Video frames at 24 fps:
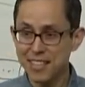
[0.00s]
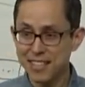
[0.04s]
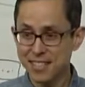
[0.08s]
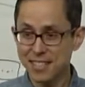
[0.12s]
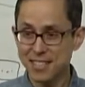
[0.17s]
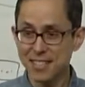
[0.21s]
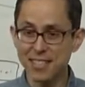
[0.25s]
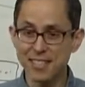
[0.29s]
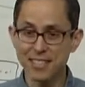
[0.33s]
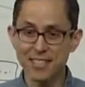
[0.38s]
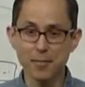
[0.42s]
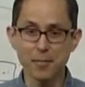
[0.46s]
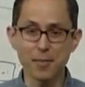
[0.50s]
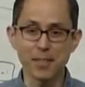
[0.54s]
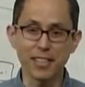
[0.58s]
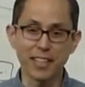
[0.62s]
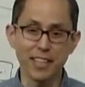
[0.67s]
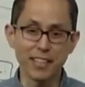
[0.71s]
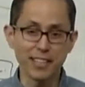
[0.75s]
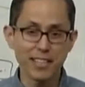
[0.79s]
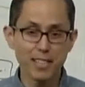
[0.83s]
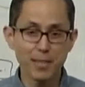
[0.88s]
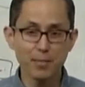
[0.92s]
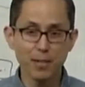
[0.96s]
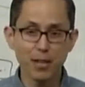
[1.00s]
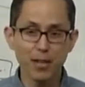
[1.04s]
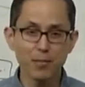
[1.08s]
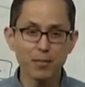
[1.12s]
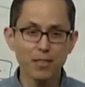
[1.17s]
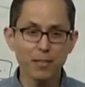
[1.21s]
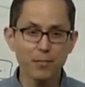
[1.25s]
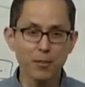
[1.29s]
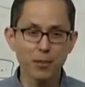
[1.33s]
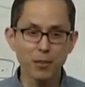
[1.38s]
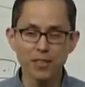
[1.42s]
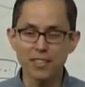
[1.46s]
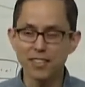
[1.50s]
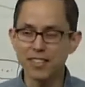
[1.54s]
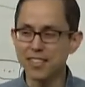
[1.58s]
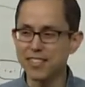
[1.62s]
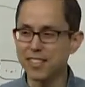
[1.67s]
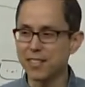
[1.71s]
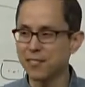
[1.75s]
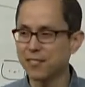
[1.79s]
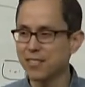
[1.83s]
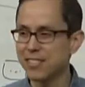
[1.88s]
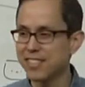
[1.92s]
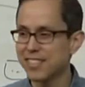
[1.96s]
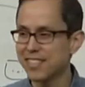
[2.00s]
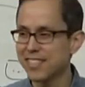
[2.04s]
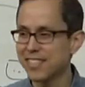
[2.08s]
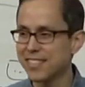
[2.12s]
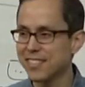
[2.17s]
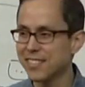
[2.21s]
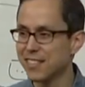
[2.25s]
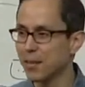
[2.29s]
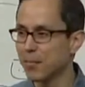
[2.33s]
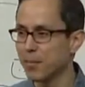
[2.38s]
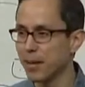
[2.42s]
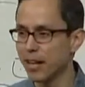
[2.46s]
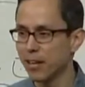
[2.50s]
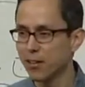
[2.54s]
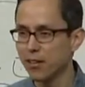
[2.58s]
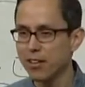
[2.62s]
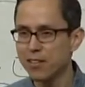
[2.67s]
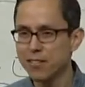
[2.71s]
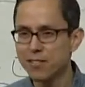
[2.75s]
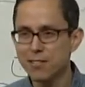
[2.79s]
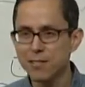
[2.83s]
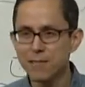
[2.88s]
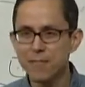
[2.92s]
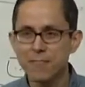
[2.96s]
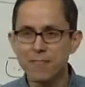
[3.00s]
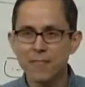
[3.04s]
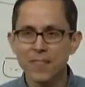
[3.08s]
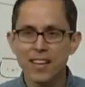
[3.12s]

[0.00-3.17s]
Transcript: see the similarities probably more than the differences in our backgrounds.